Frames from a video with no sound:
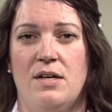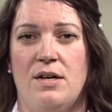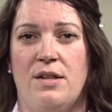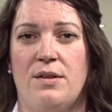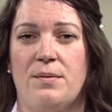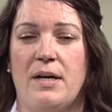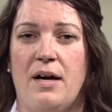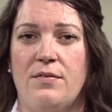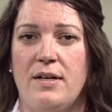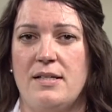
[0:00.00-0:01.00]
The
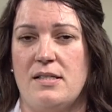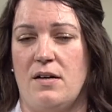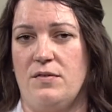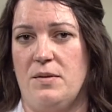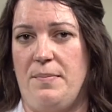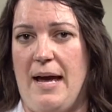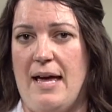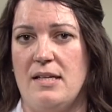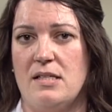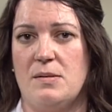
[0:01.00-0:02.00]
recovery itself
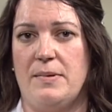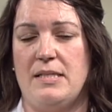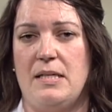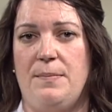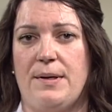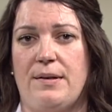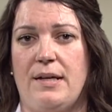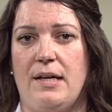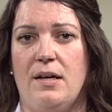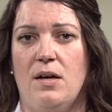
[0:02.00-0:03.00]
depends, but
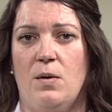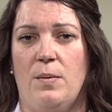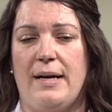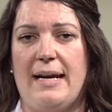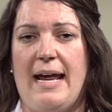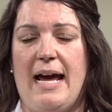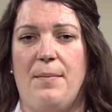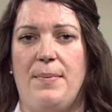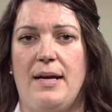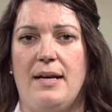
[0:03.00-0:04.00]
typically what can
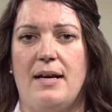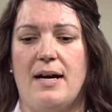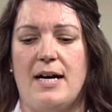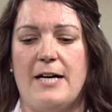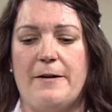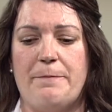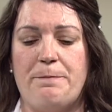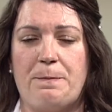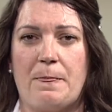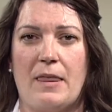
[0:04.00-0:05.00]
happen,
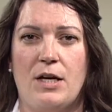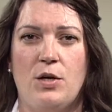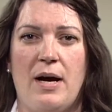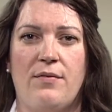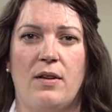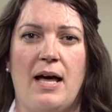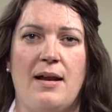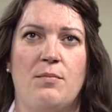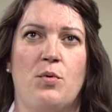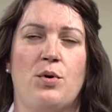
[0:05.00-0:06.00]
you have a
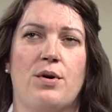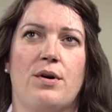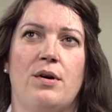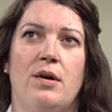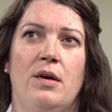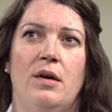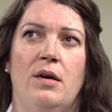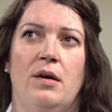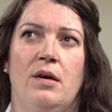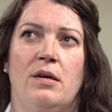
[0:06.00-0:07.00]
lot more
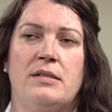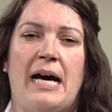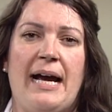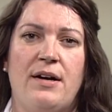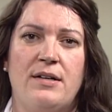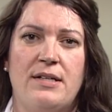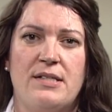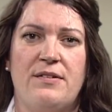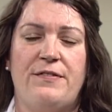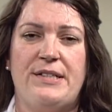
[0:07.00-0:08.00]

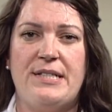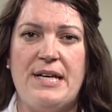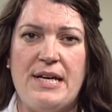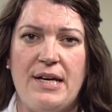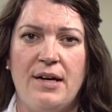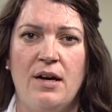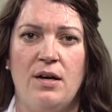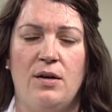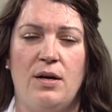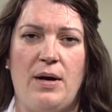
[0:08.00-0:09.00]
tiredness and fatigue
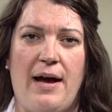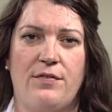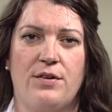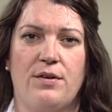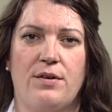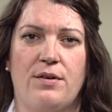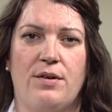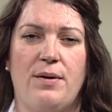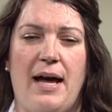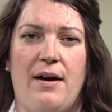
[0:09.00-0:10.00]
after
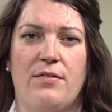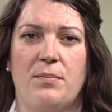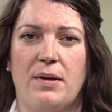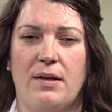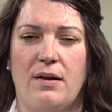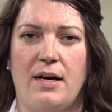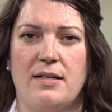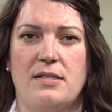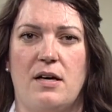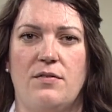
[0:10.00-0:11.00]
you have the blood clot
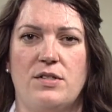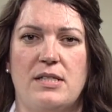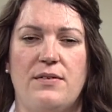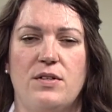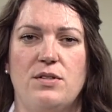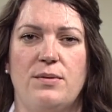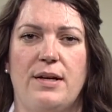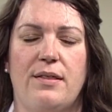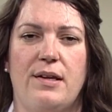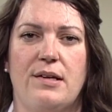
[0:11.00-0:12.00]
itself. Just even
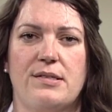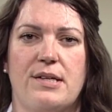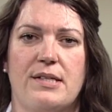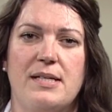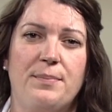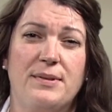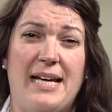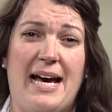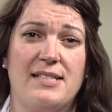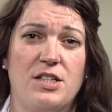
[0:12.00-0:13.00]
doing things like simple
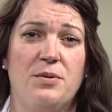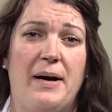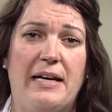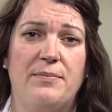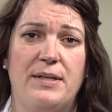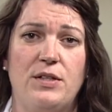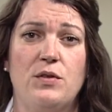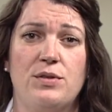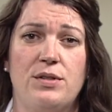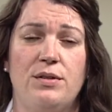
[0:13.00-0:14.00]
tasks that you might have been
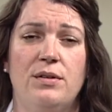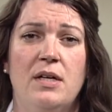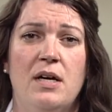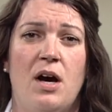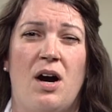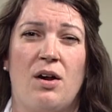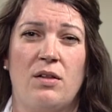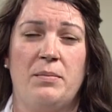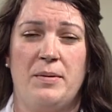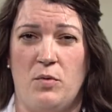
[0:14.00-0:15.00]
used to are a
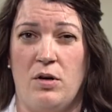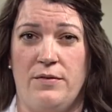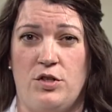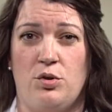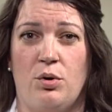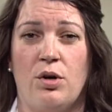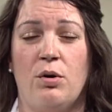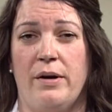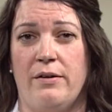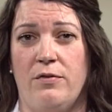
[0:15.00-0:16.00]
little bit more of a chore
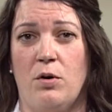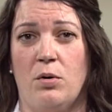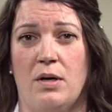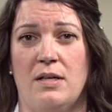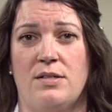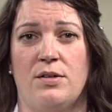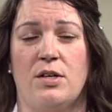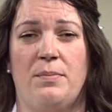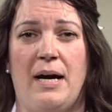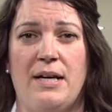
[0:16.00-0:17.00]
going forward until
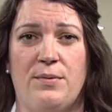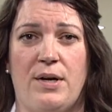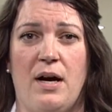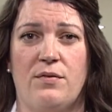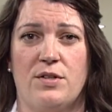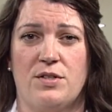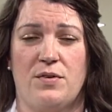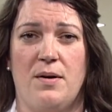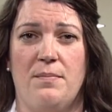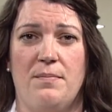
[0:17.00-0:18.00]
your body recovers
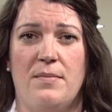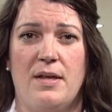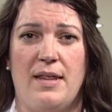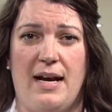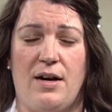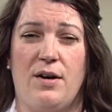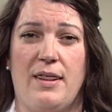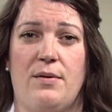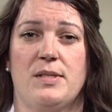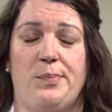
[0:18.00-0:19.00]
from that area
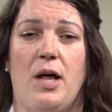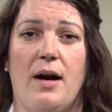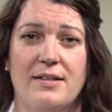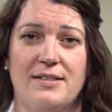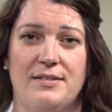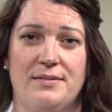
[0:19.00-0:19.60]
that was blocked.